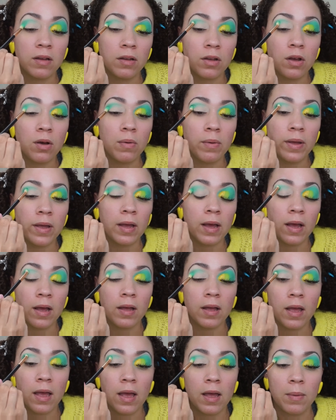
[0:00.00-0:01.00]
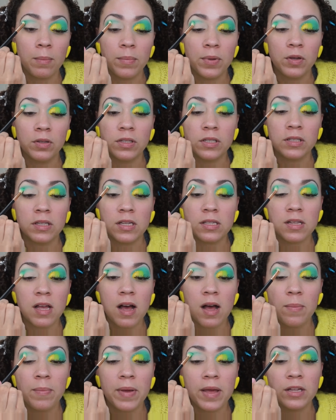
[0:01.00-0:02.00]
going and building this
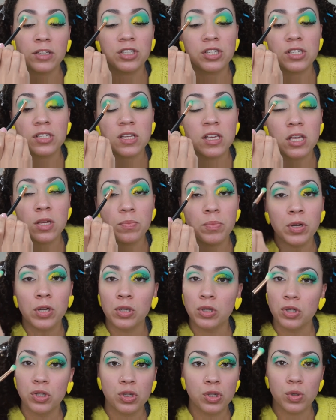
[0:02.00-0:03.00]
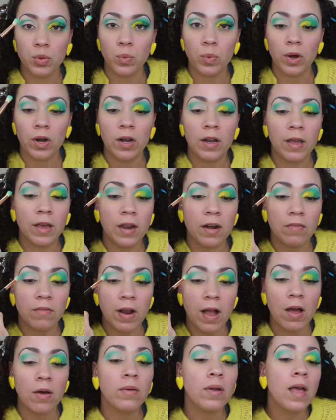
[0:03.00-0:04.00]
up and just keep swirling it
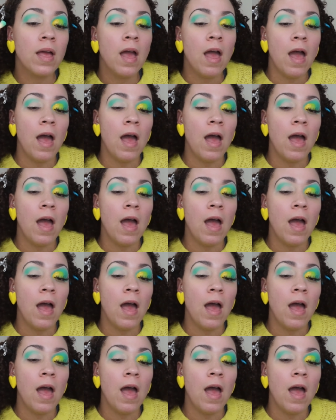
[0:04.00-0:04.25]
around.